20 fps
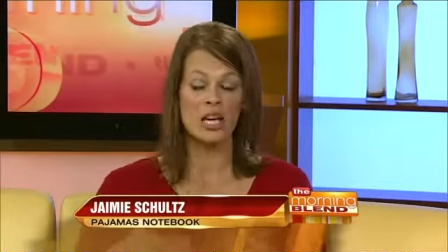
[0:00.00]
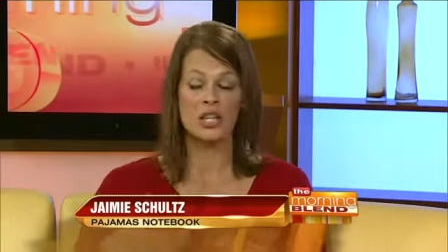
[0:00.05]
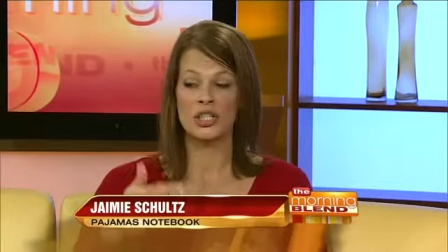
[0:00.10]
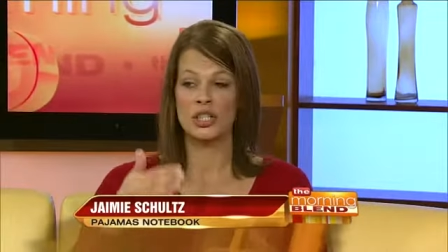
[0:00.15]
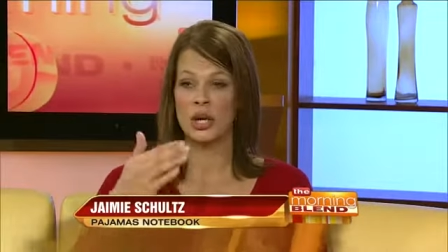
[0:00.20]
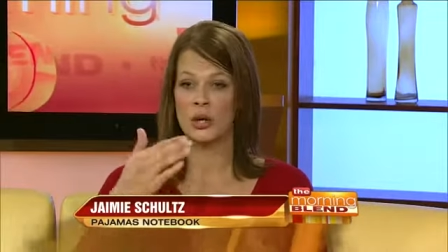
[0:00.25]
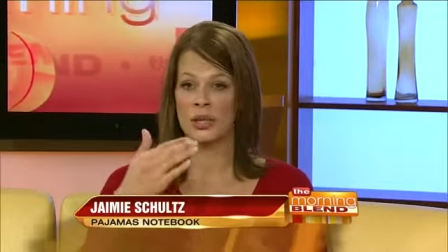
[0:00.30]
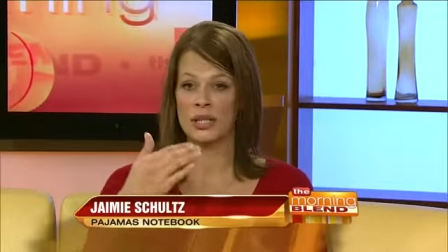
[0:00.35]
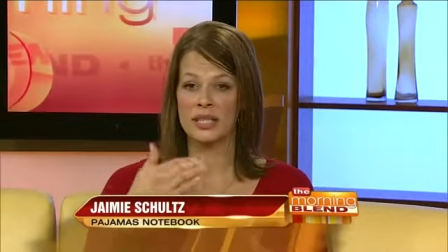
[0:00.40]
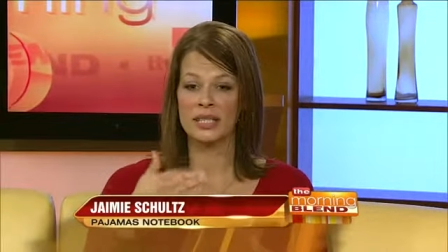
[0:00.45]

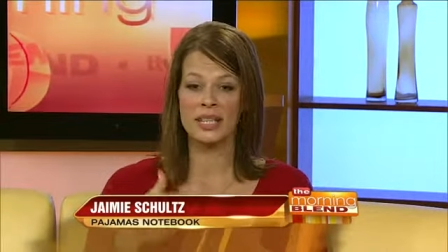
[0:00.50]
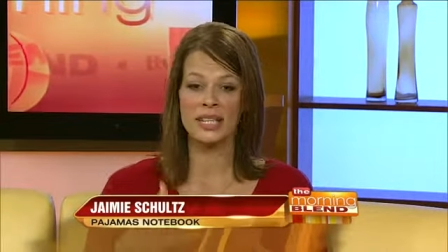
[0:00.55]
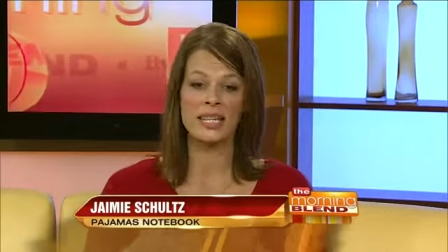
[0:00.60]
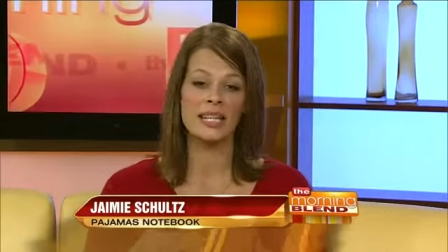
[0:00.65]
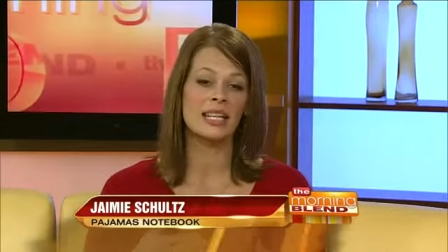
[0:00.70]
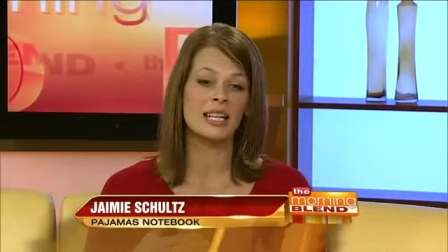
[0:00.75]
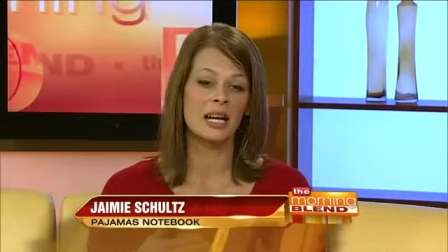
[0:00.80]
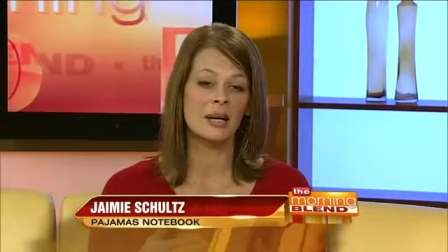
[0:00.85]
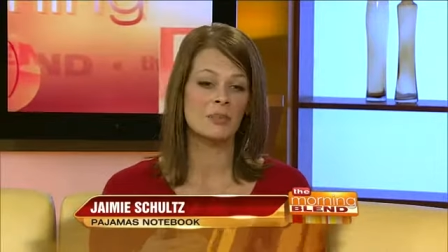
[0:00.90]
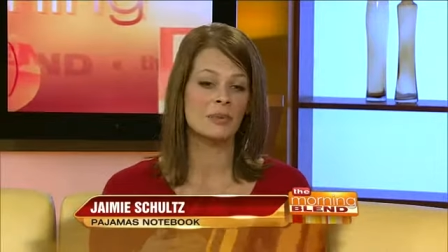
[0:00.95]
So it's
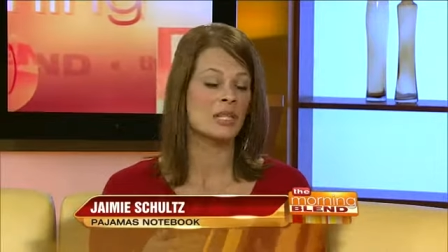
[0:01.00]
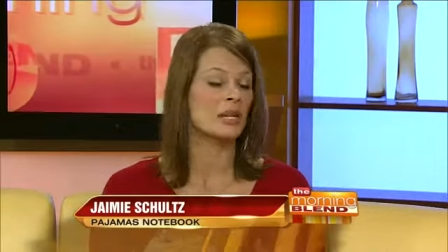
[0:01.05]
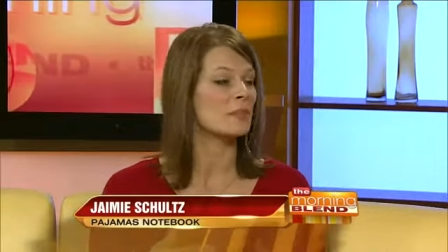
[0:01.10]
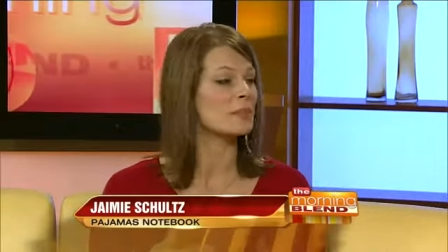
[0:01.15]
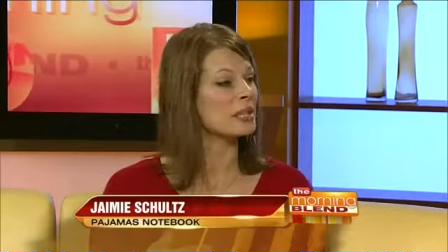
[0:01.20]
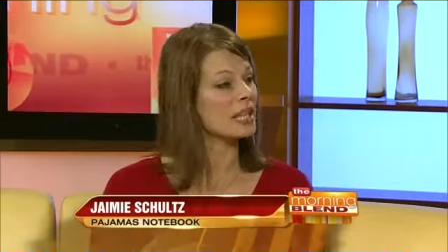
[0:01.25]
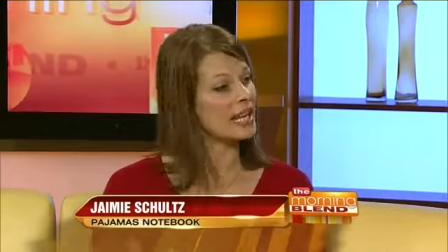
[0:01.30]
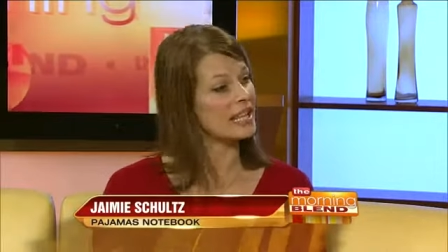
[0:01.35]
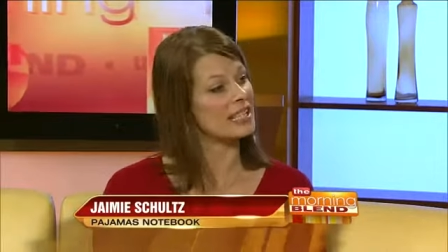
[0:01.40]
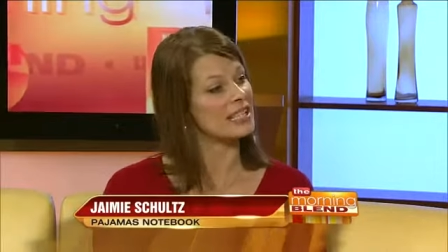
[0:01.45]
leading up to
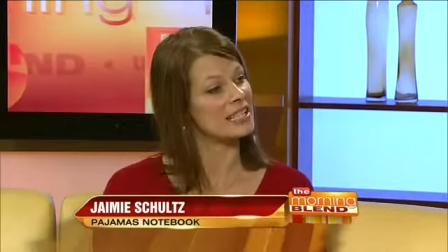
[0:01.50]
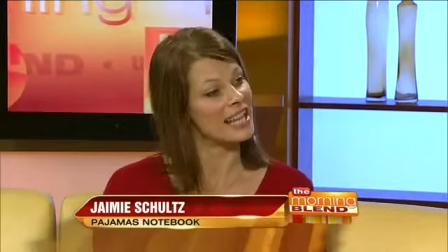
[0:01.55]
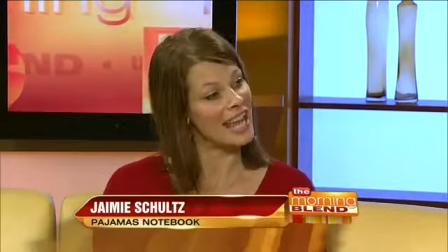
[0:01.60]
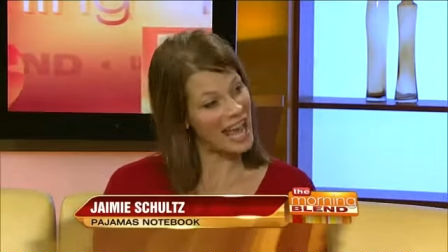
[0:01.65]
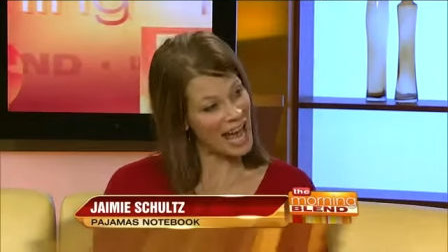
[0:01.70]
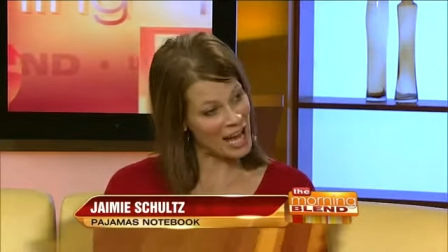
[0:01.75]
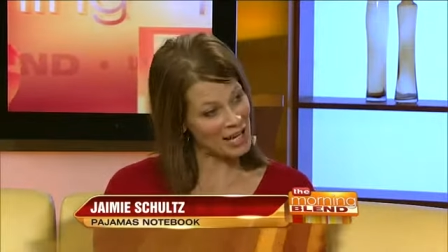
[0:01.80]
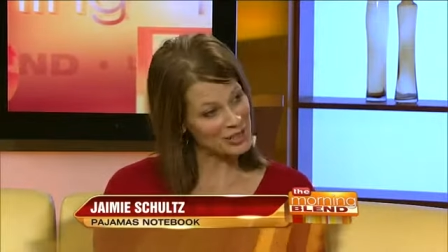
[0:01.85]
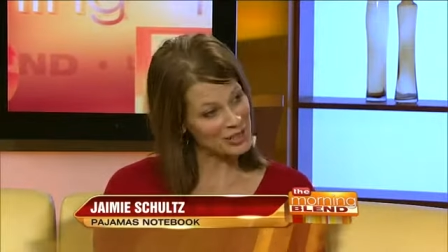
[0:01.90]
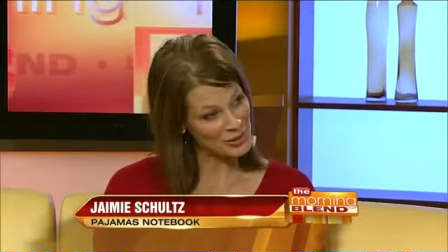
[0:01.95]
planning
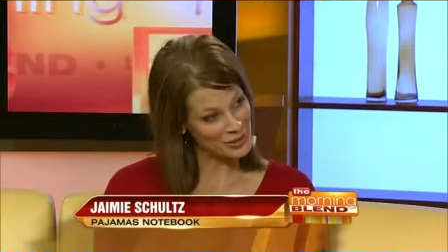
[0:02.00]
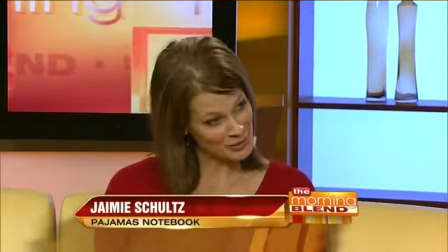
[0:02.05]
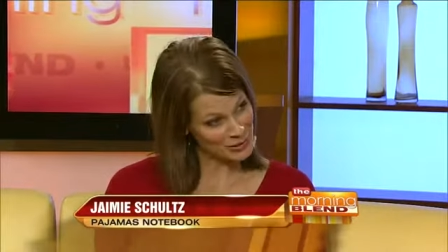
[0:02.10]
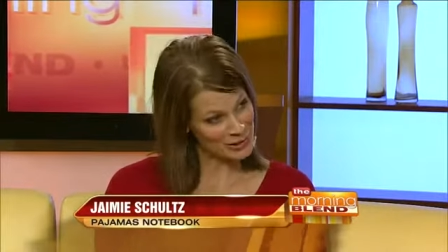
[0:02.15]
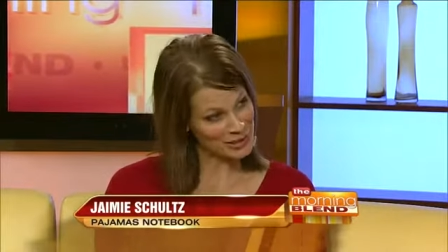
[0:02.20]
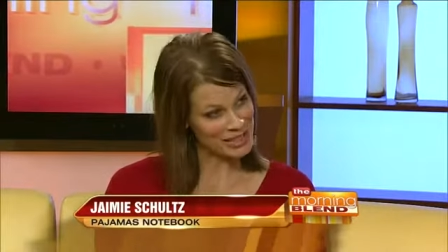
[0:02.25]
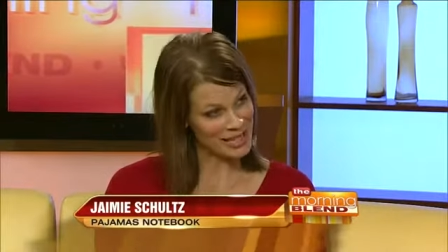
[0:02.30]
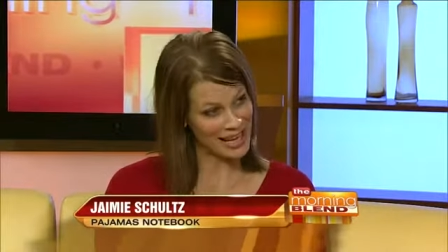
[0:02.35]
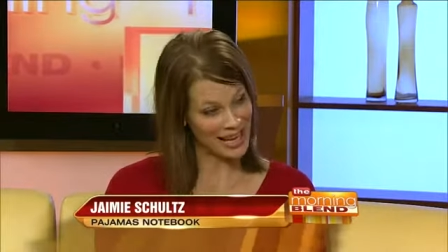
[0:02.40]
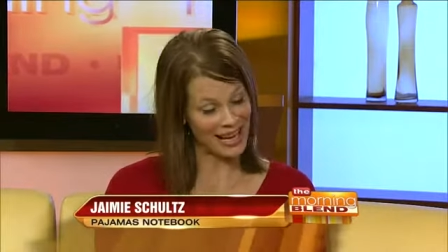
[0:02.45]
the
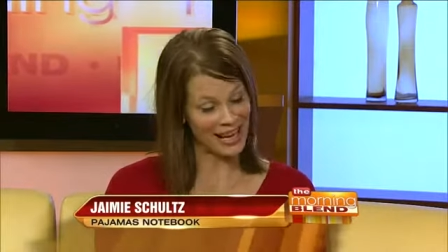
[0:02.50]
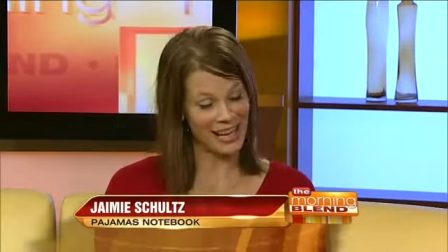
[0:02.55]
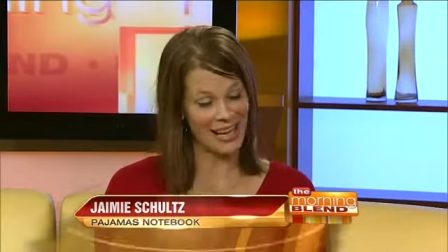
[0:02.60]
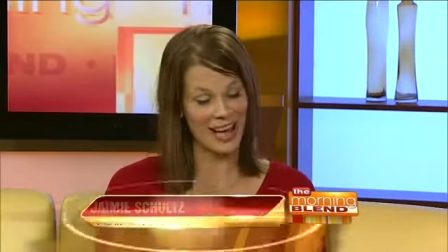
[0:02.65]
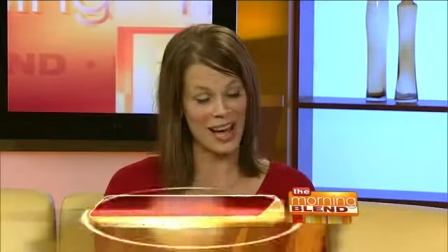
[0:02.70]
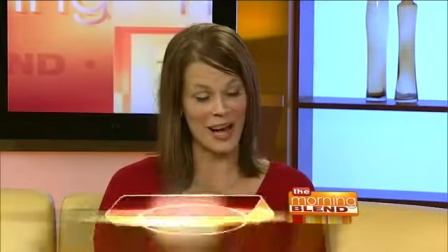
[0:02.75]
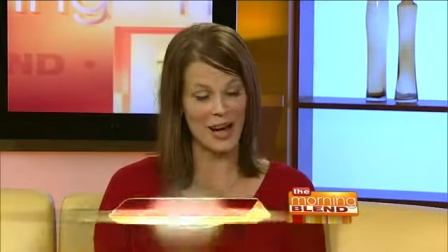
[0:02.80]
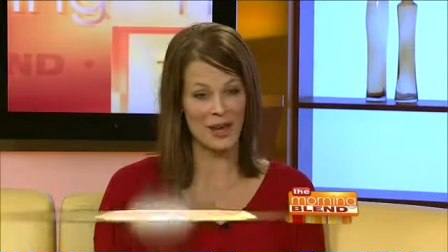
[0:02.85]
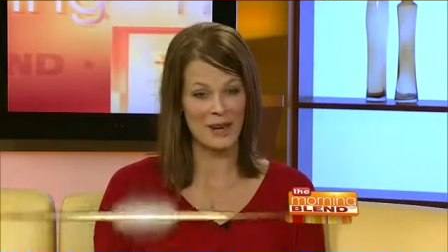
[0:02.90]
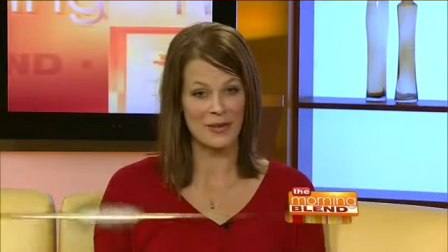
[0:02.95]
actual day
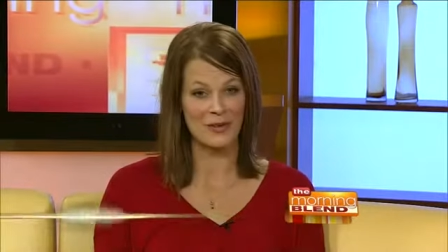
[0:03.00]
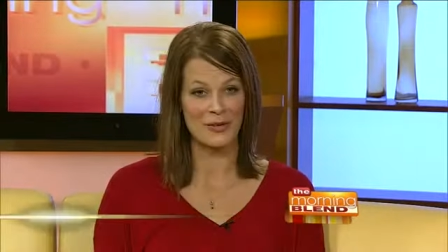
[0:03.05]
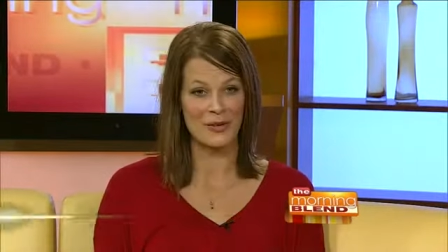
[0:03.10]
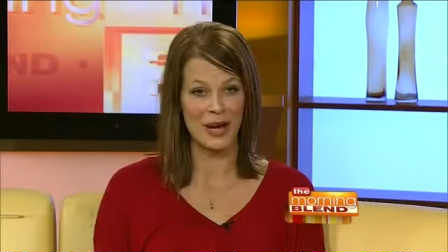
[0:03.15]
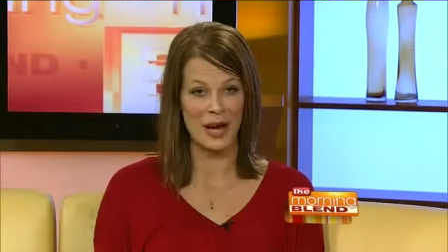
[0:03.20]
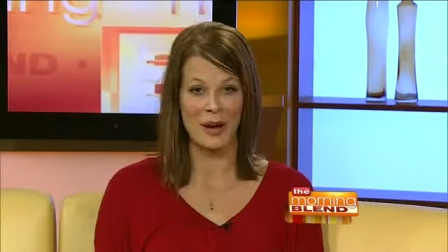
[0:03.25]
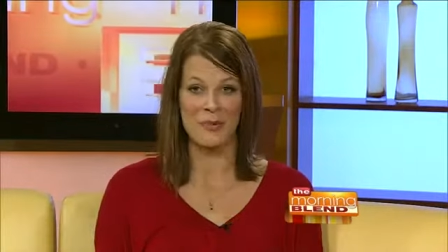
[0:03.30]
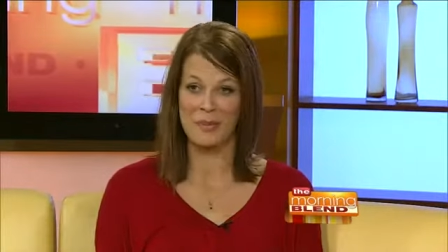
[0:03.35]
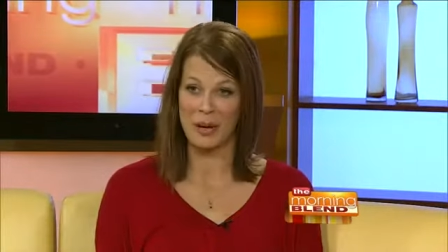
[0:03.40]
of uh,